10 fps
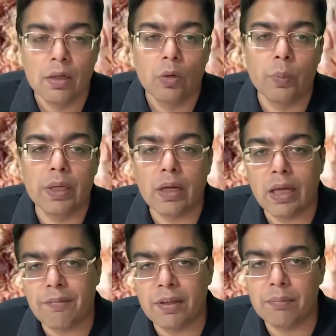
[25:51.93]
we are
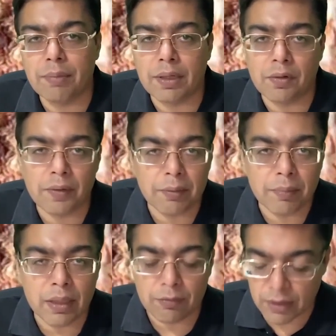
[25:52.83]
having better
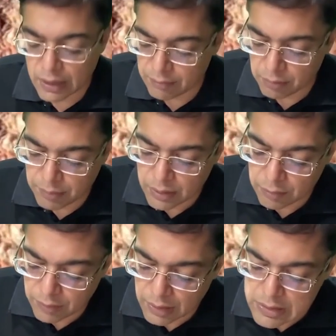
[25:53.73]
treatment and we are having better
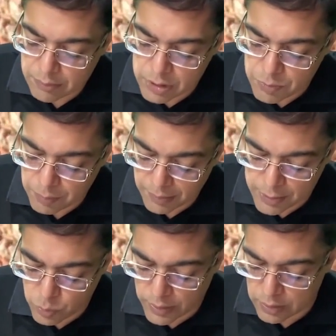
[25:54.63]
awareness amongst people
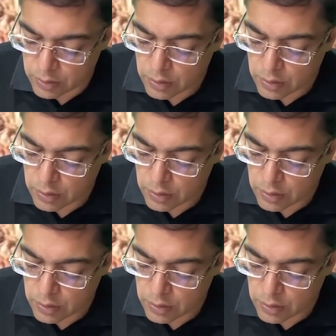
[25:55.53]
as well.